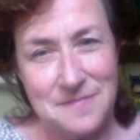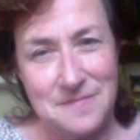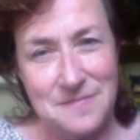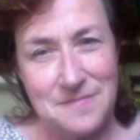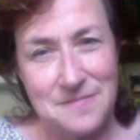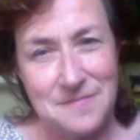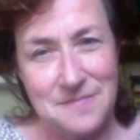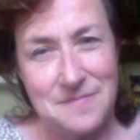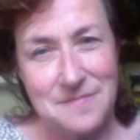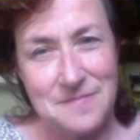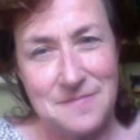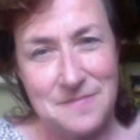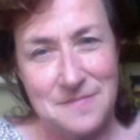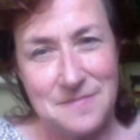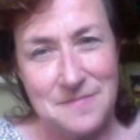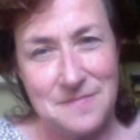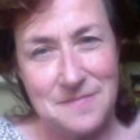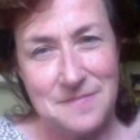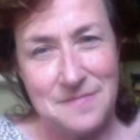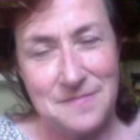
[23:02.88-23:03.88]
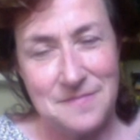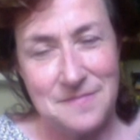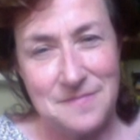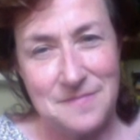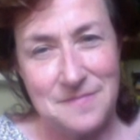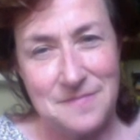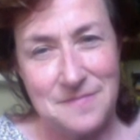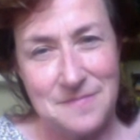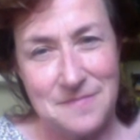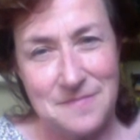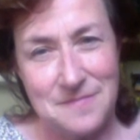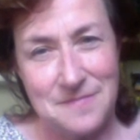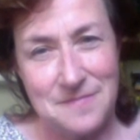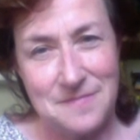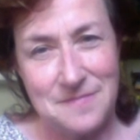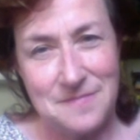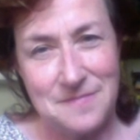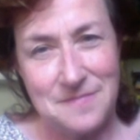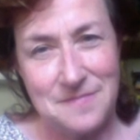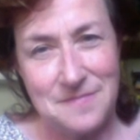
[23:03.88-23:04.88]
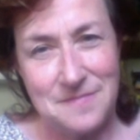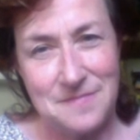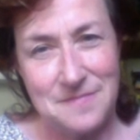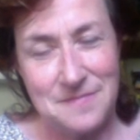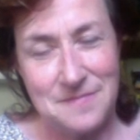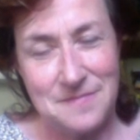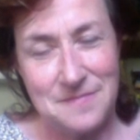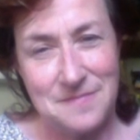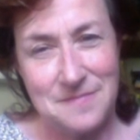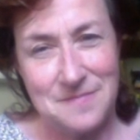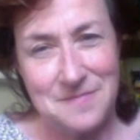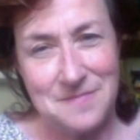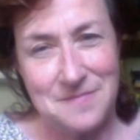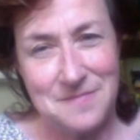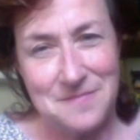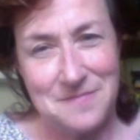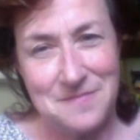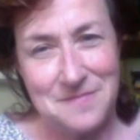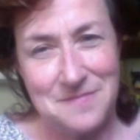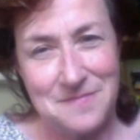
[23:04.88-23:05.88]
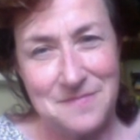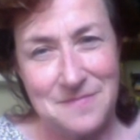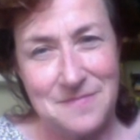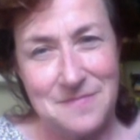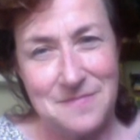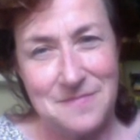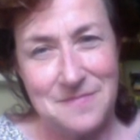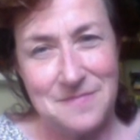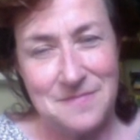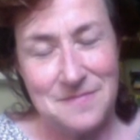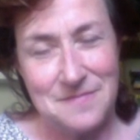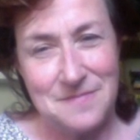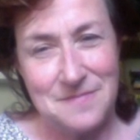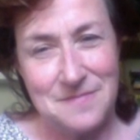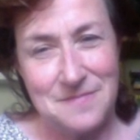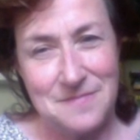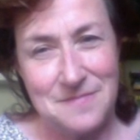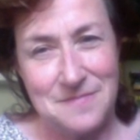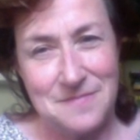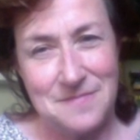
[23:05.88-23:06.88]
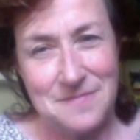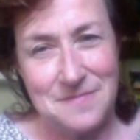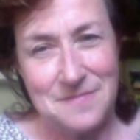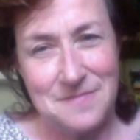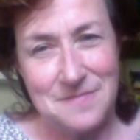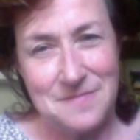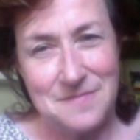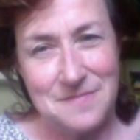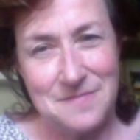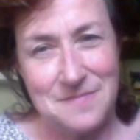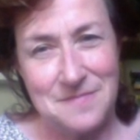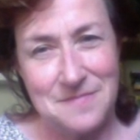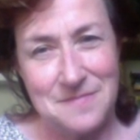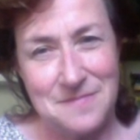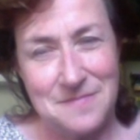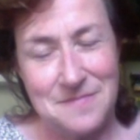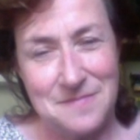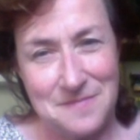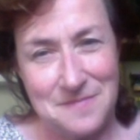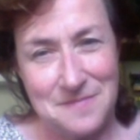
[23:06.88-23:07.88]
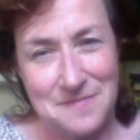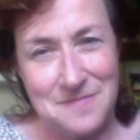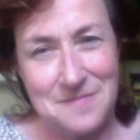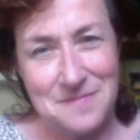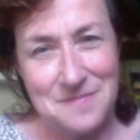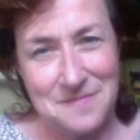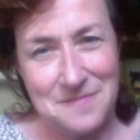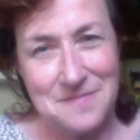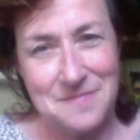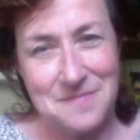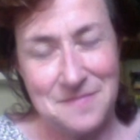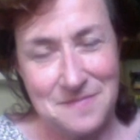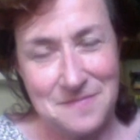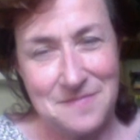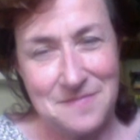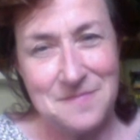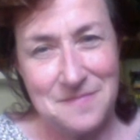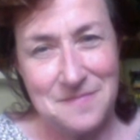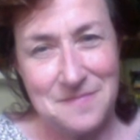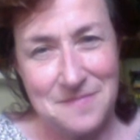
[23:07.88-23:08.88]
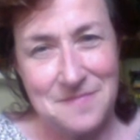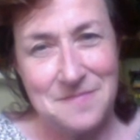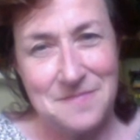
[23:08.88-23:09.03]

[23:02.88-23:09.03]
(silent)